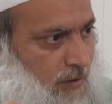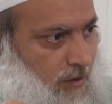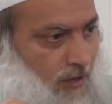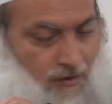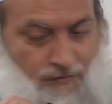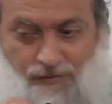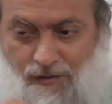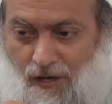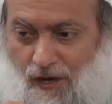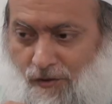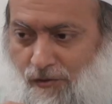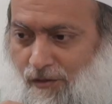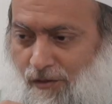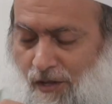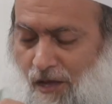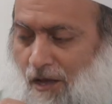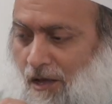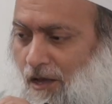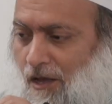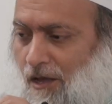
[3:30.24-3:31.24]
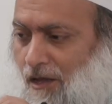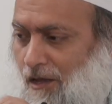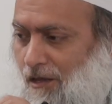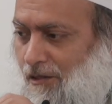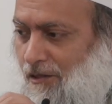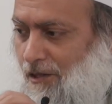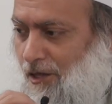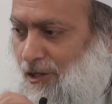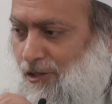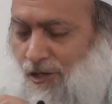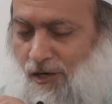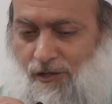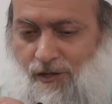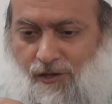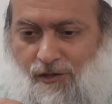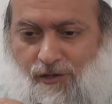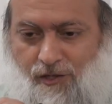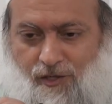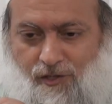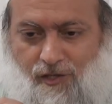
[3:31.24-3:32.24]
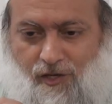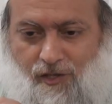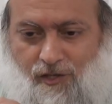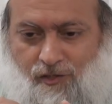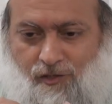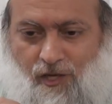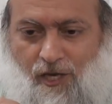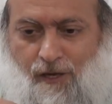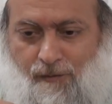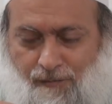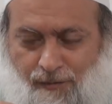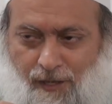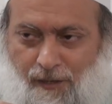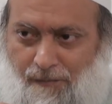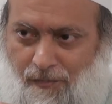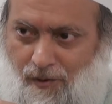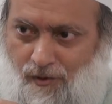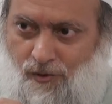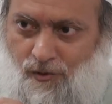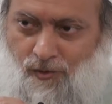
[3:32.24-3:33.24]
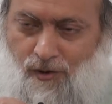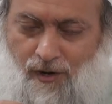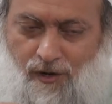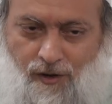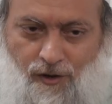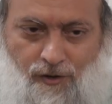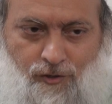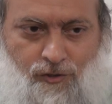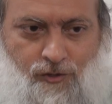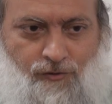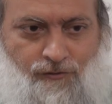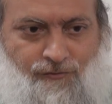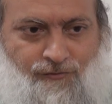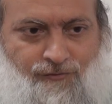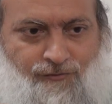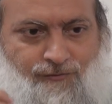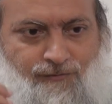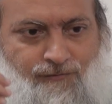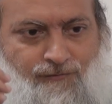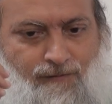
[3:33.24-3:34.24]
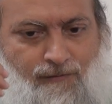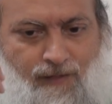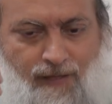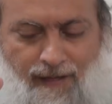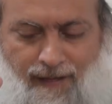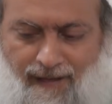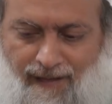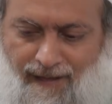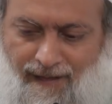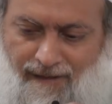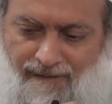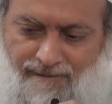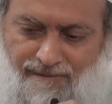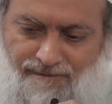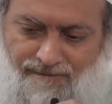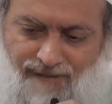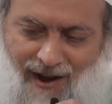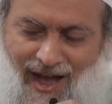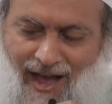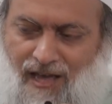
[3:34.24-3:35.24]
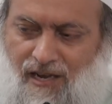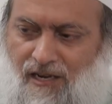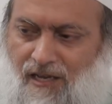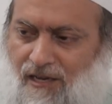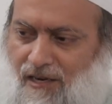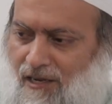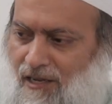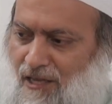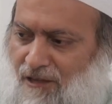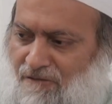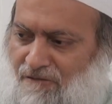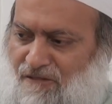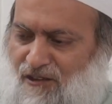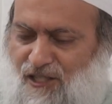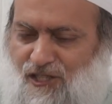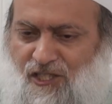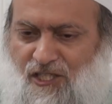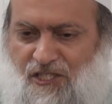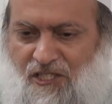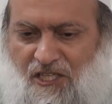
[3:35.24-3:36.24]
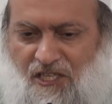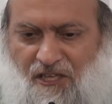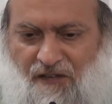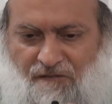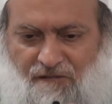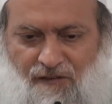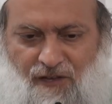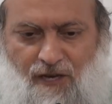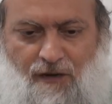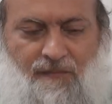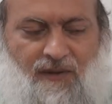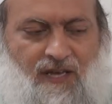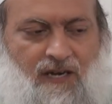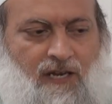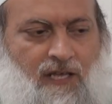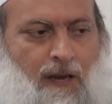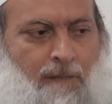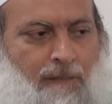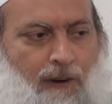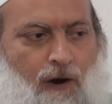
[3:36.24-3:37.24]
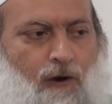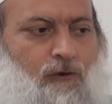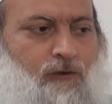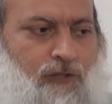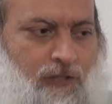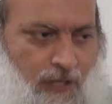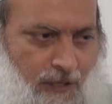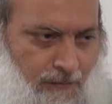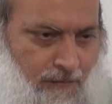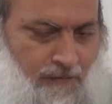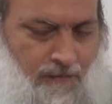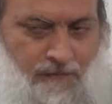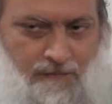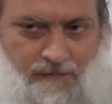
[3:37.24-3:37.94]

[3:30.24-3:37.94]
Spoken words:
Even though these are the same people who are going to violently, viciously, vehemently oppose him